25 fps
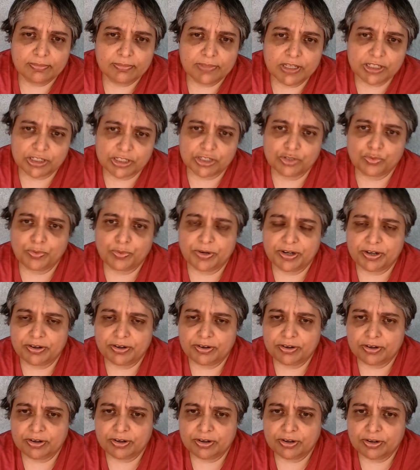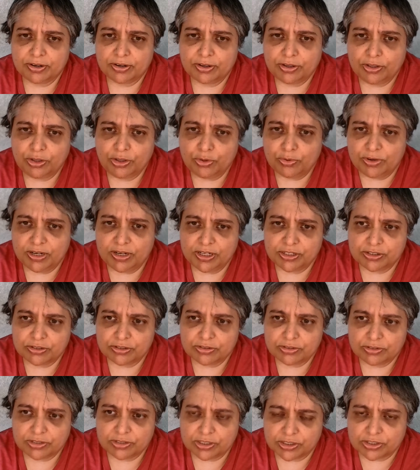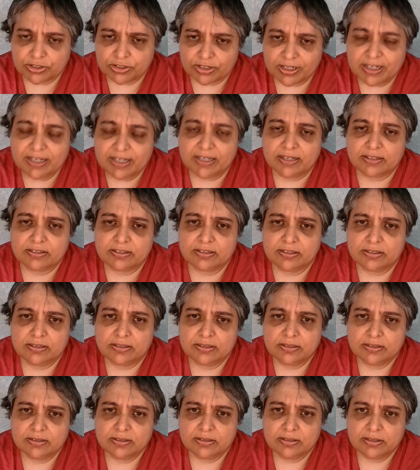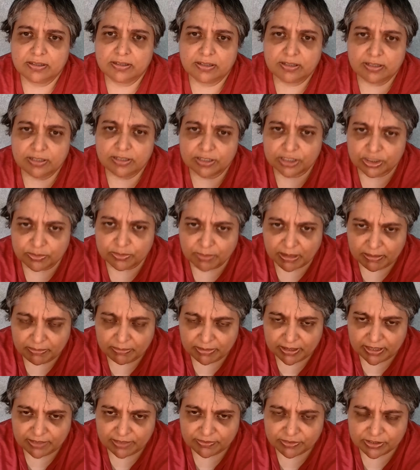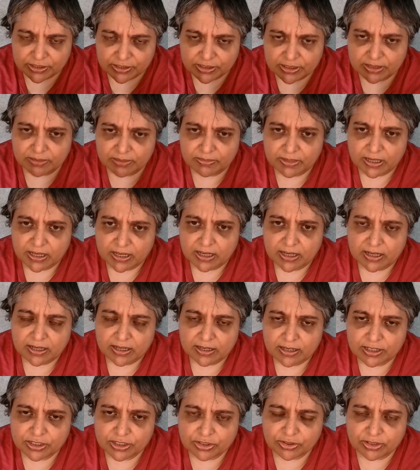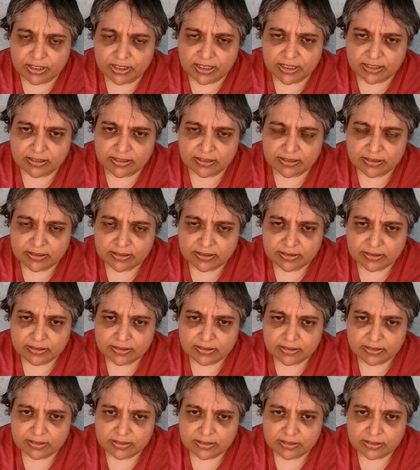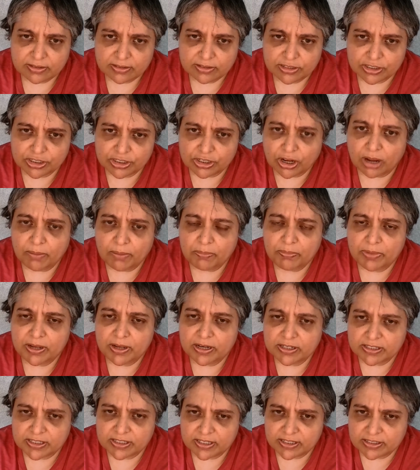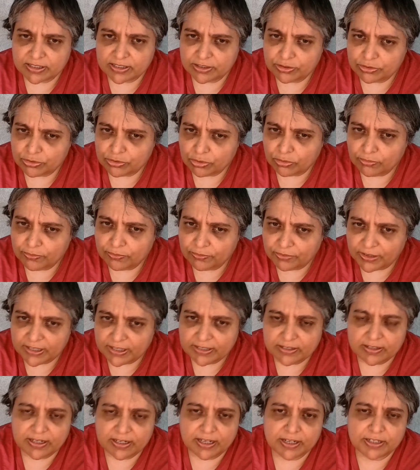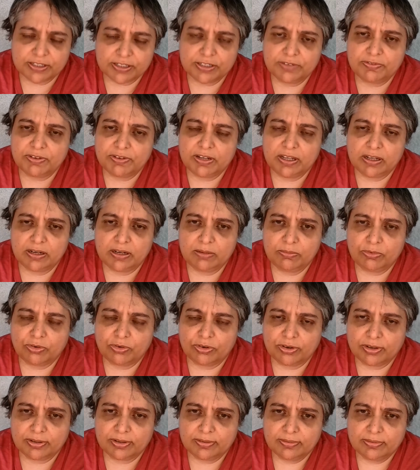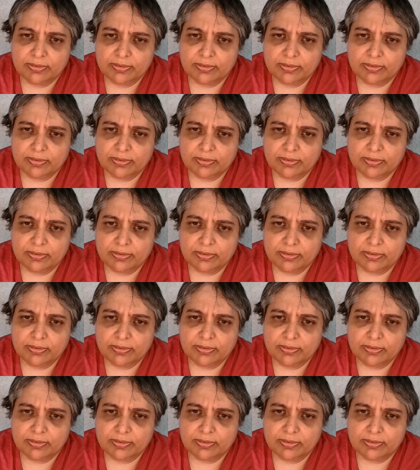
This is where you need to disconnect. This is my belief system. Disconnect. Stop in the sense that you don't fight the negativity anymore.